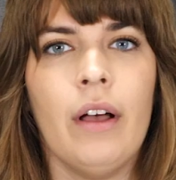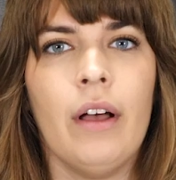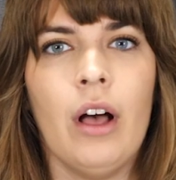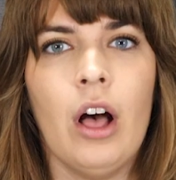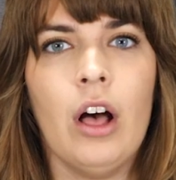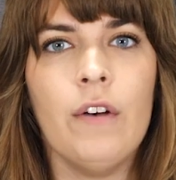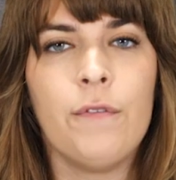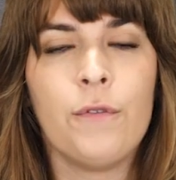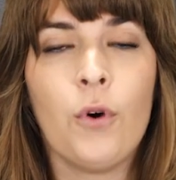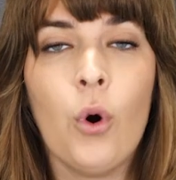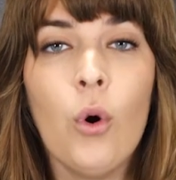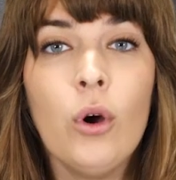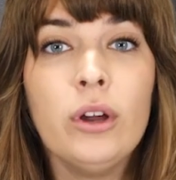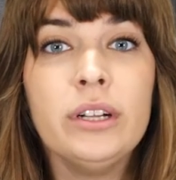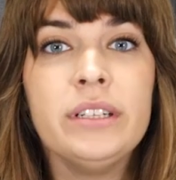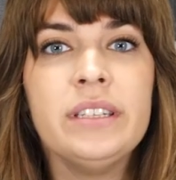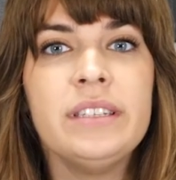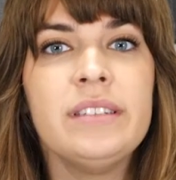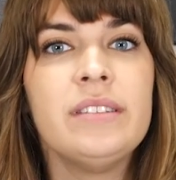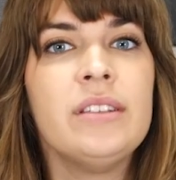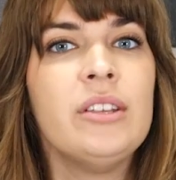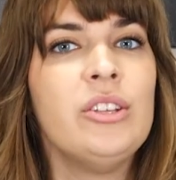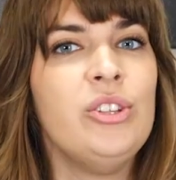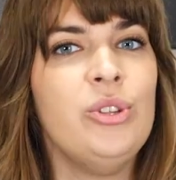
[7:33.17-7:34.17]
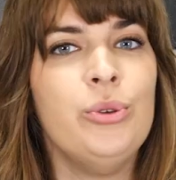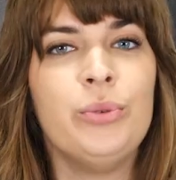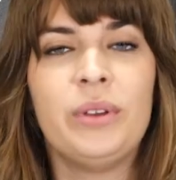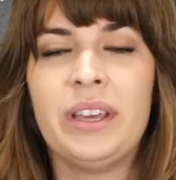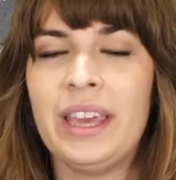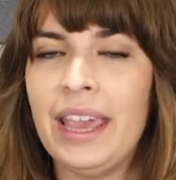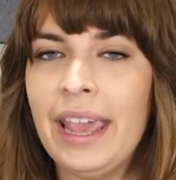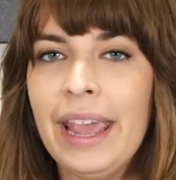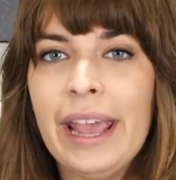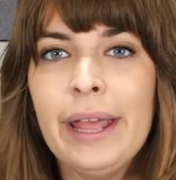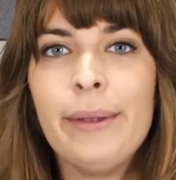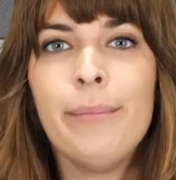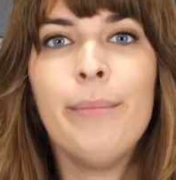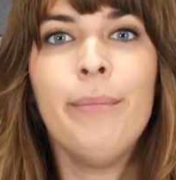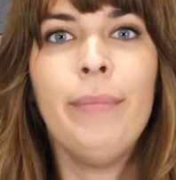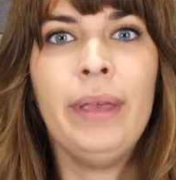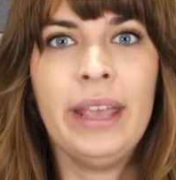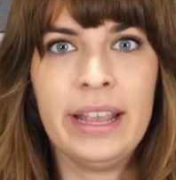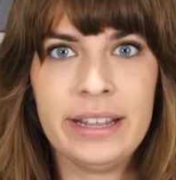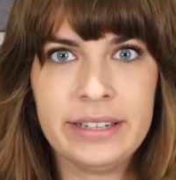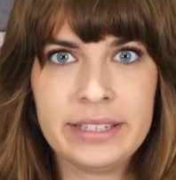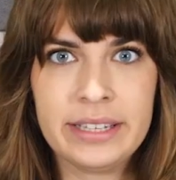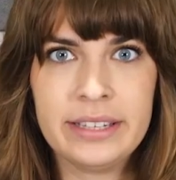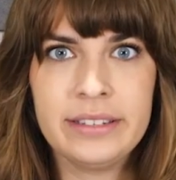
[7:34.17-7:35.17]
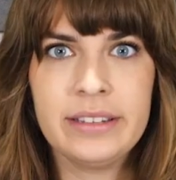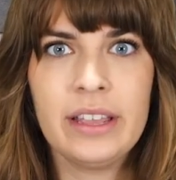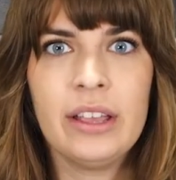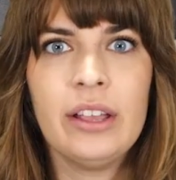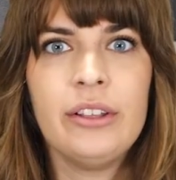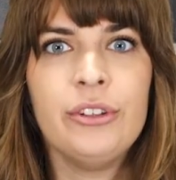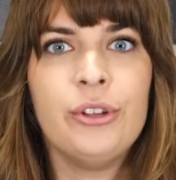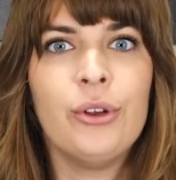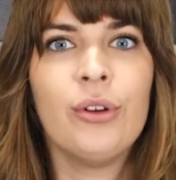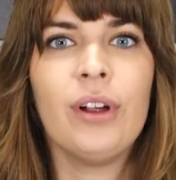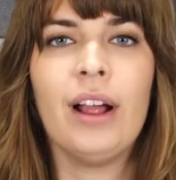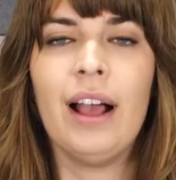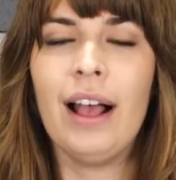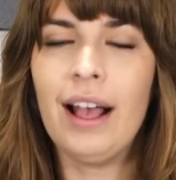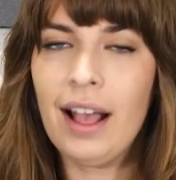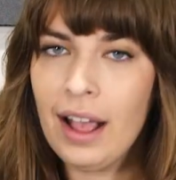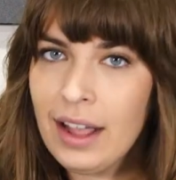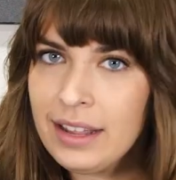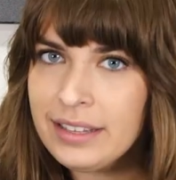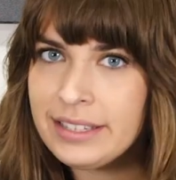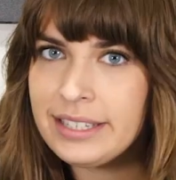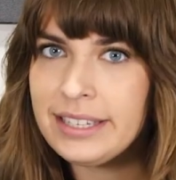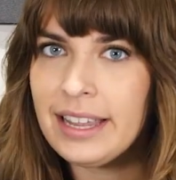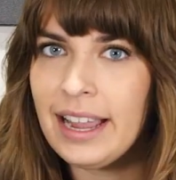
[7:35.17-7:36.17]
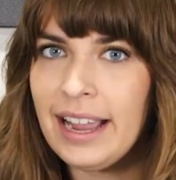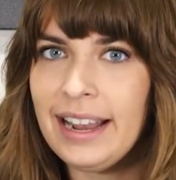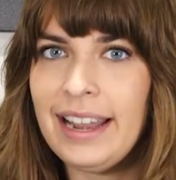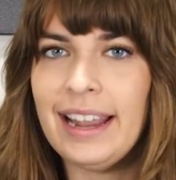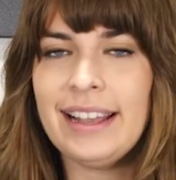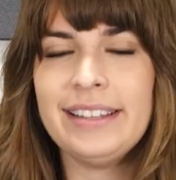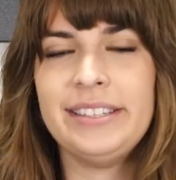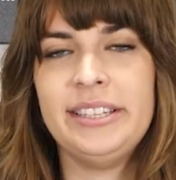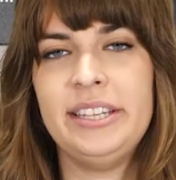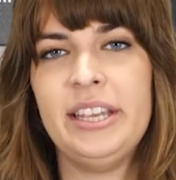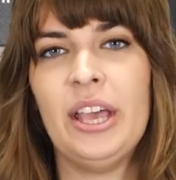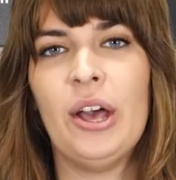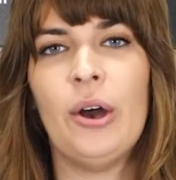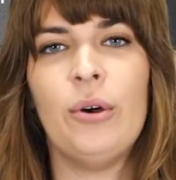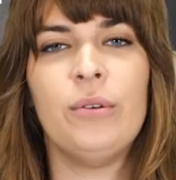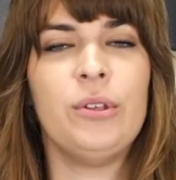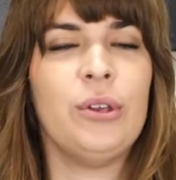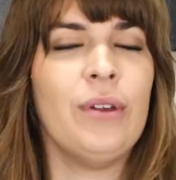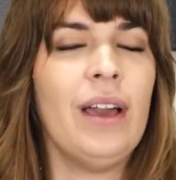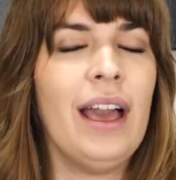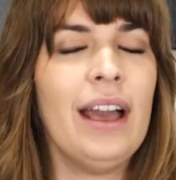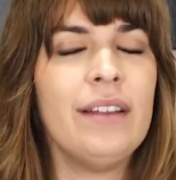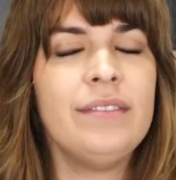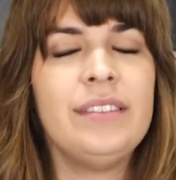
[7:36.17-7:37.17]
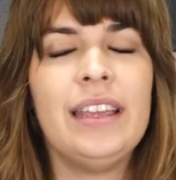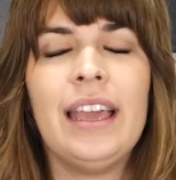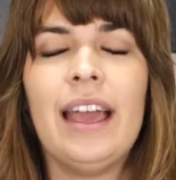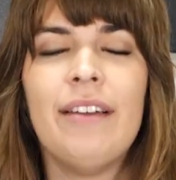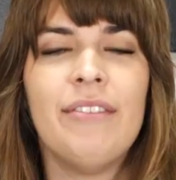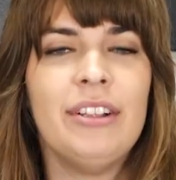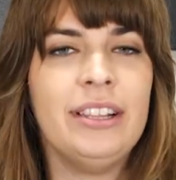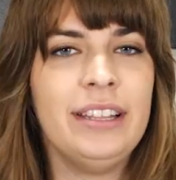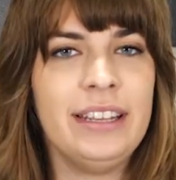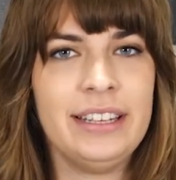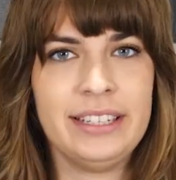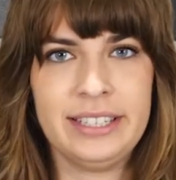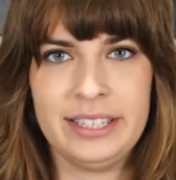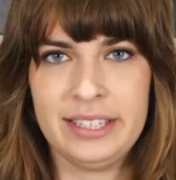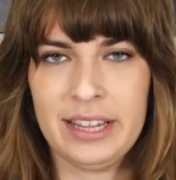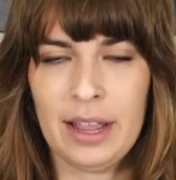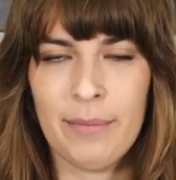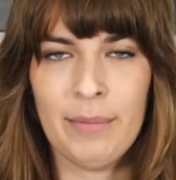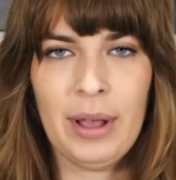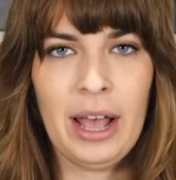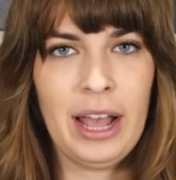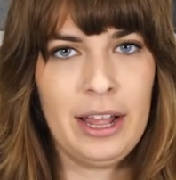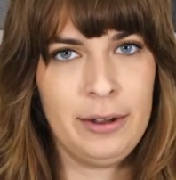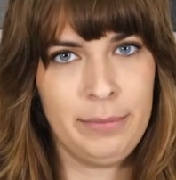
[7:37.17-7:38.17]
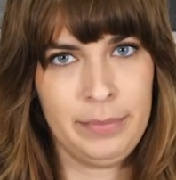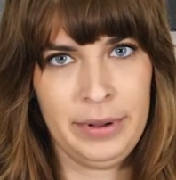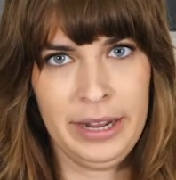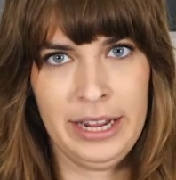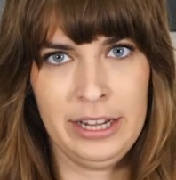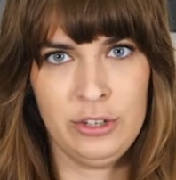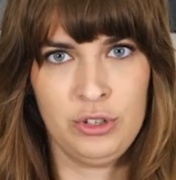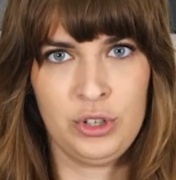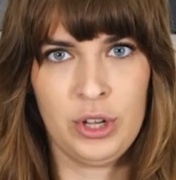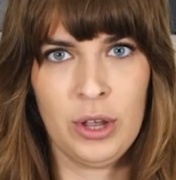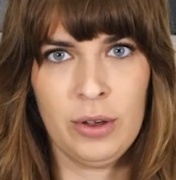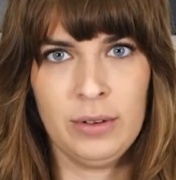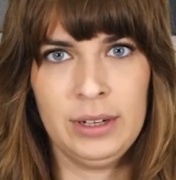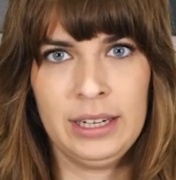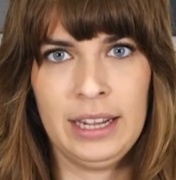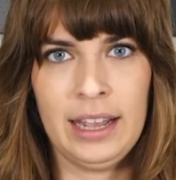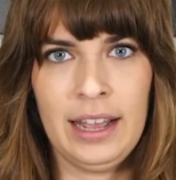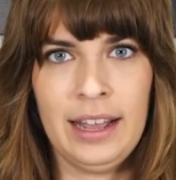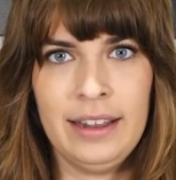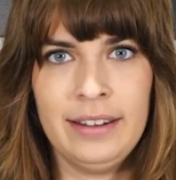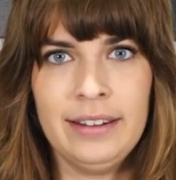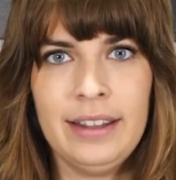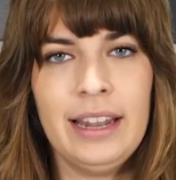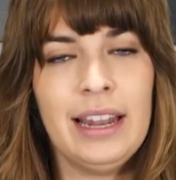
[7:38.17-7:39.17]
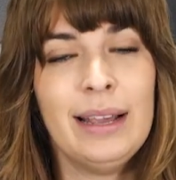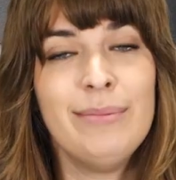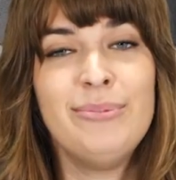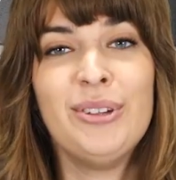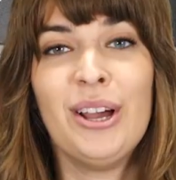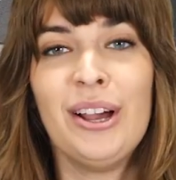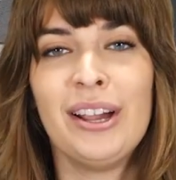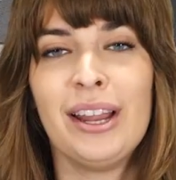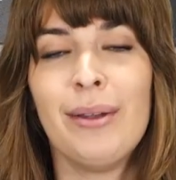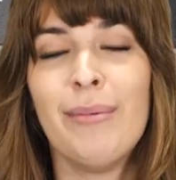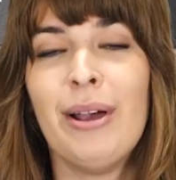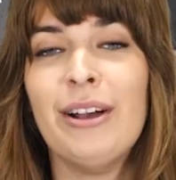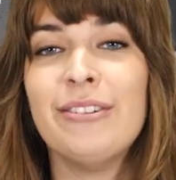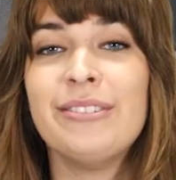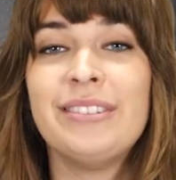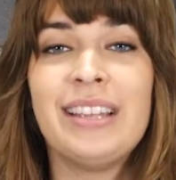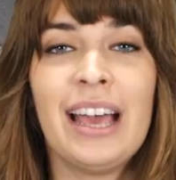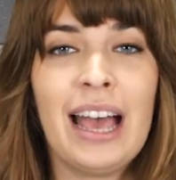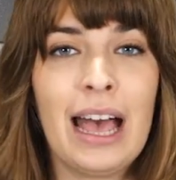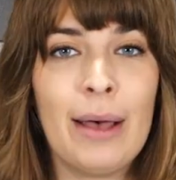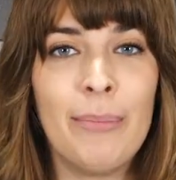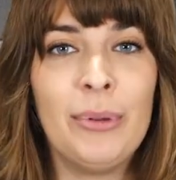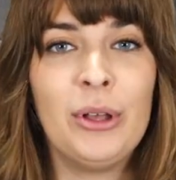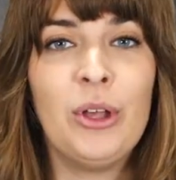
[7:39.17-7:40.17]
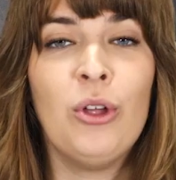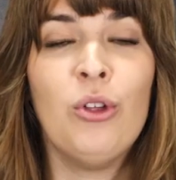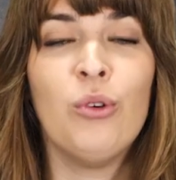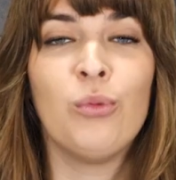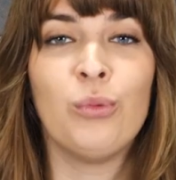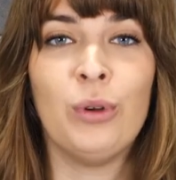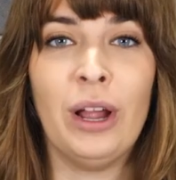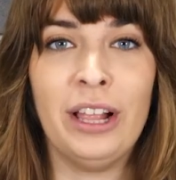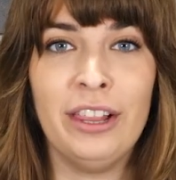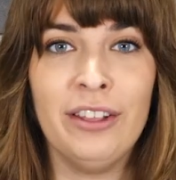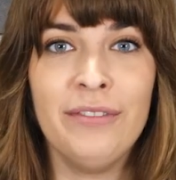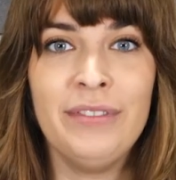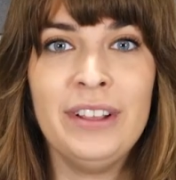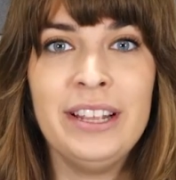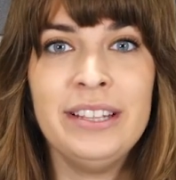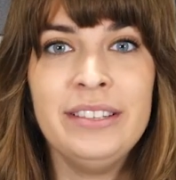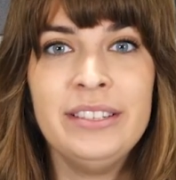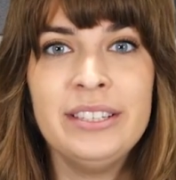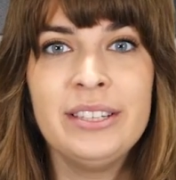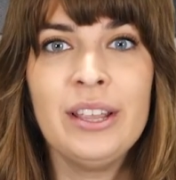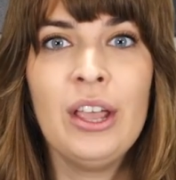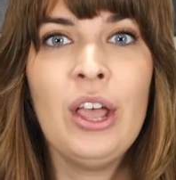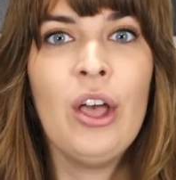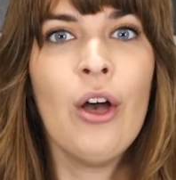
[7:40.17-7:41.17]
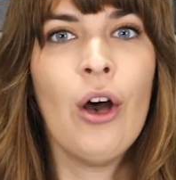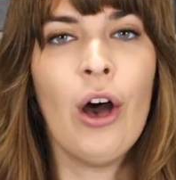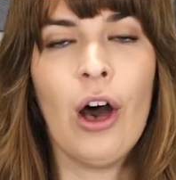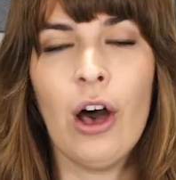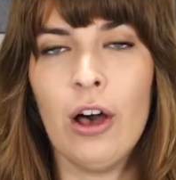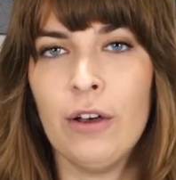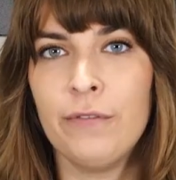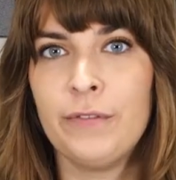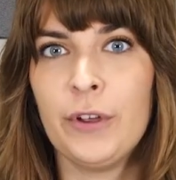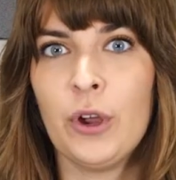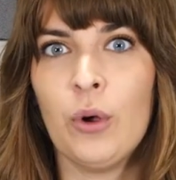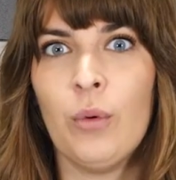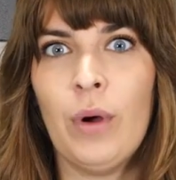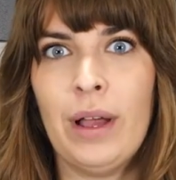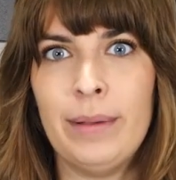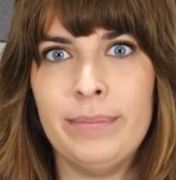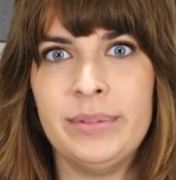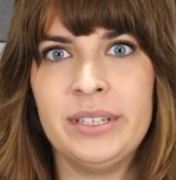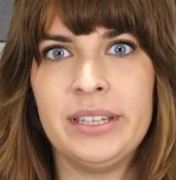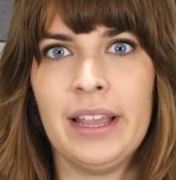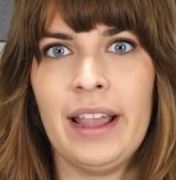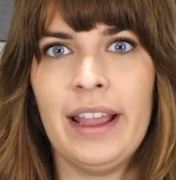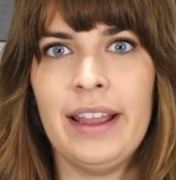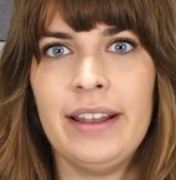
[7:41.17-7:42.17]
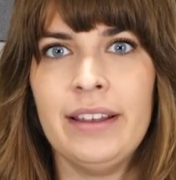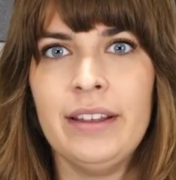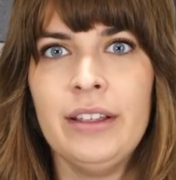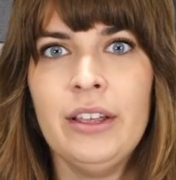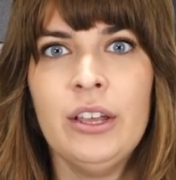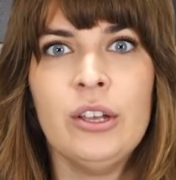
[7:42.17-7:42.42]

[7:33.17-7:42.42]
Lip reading: Of course, you can't miss your on-site SEO. You have to have at least some on-page going on. And I'm talking about topical relevance of your website.